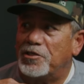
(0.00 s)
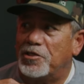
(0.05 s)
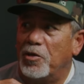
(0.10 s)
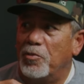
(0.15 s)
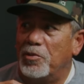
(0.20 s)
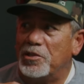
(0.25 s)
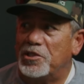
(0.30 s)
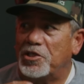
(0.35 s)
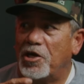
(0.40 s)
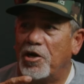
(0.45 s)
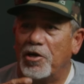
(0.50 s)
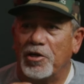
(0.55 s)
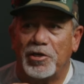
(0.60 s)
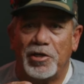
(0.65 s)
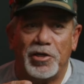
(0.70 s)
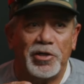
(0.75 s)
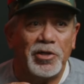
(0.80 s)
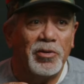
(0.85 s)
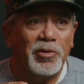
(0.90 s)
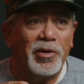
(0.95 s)
So we
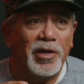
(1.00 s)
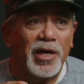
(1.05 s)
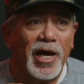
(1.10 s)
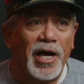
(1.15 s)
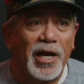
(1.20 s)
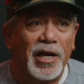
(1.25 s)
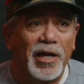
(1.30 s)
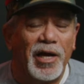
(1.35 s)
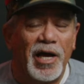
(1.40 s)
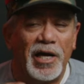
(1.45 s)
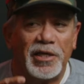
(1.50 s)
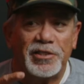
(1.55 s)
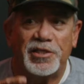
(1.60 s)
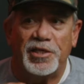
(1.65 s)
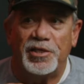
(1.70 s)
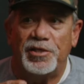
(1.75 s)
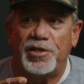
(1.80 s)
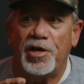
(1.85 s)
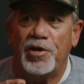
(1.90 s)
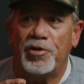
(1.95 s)
started to do it at
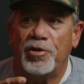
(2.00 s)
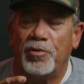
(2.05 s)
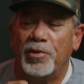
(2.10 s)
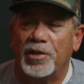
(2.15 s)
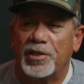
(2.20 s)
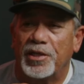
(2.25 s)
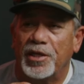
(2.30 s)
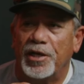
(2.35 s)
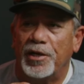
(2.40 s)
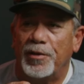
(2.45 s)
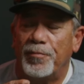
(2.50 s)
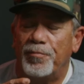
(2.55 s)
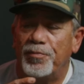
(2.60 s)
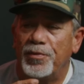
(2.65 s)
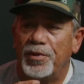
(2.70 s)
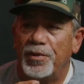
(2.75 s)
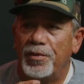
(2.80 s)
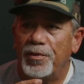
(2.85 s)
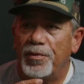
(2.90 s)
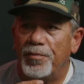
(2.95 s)
Centennial with
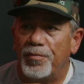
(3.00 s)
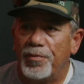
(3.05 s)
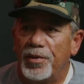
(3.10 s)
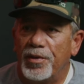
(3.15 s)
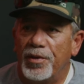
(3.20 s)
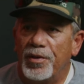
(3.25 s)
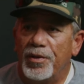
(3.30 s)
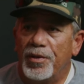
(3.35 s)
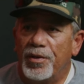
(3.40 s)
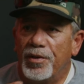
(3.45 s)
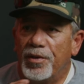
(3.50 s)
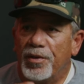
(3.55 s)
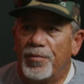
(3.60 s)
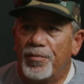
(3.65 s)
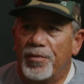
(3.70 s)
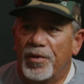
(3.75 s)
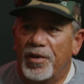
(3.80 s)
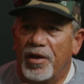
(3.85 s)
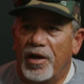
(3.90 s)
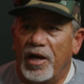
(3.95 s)

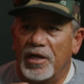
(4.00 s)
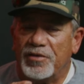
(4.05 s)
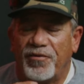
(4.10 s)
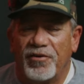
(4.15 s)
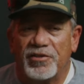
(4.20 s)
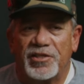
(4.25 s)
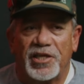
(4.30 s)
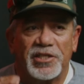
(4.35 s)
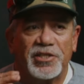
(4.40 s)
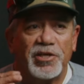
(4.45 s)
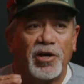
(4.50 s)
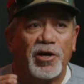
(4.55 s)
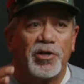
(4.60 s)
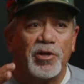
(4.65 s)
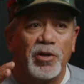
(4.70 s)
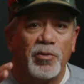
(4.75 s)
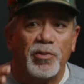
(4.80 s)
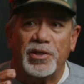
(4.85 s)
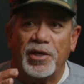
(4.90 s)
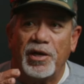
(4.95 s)
at first I started
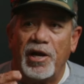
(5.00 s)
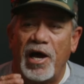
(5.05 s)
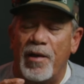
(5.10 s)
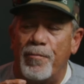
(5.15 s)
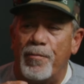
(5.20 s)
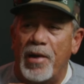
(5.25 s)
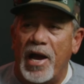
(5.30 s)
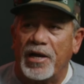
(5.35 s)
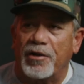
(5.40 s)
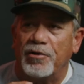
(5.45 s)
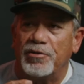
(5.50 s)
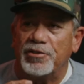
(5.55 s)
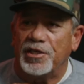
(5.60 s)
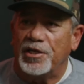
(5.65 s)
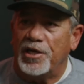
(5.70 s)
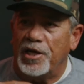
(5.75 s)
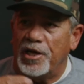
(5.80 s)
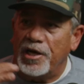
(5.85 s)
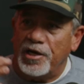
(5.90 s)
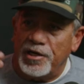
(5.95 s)
to do it with the linebackers,
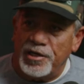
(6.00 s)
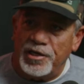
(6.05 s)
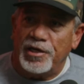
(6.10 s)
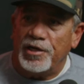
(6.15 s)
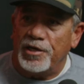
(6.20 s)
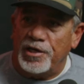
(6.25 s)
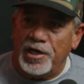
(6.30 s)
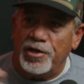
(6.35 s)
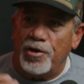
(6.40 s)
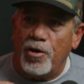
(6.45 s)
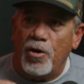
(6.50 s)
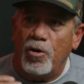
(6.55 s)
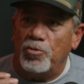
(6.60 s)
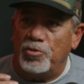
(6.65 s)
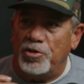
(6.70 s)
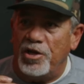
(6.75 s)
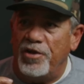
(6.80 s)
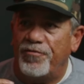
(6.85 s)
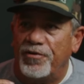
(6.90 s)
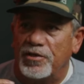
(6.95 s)
and then the
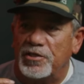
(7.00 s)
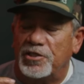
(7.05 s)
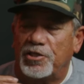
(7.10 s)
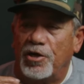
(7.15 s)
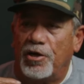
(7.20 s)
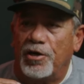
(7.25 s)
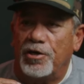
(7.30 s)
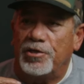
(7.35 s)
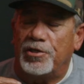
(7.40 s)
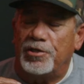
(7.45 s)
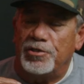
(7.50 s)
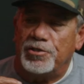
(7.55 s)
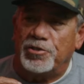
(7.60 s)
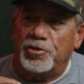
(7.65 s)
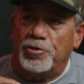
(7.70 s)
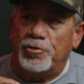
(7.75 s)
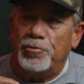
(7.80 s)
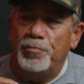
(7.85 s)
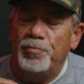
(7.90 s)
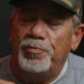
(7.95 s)
whole defense started to
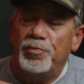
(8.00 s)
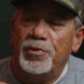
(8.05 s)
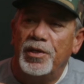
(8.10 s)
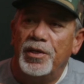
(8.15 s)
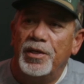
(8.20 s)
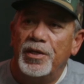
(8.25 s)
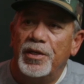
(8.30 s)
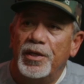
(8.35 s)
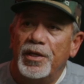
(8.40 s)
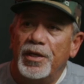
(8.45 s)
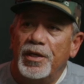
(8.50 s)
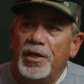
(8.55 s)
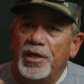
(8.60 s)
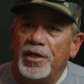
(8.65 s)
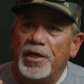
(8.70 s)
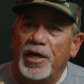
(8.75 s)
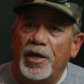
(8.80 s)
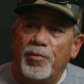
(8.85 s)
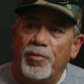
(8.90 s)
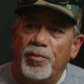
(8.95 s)
Zoom,
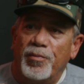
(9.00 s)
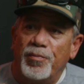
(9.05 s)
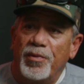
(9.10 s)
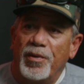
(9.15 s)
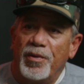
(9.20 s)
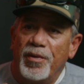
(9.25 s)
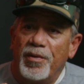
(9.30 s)
and then